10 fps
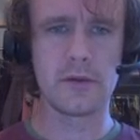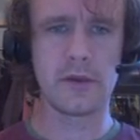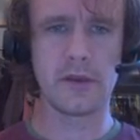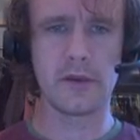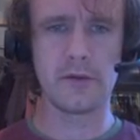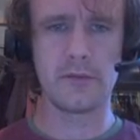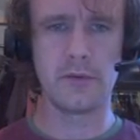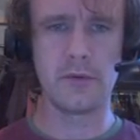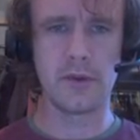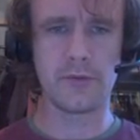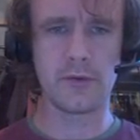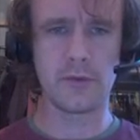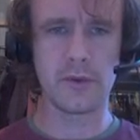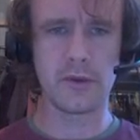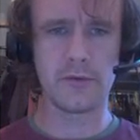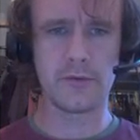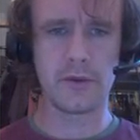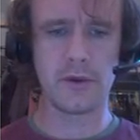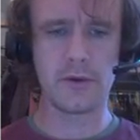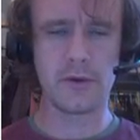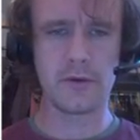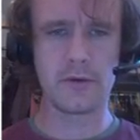again, unique formula here.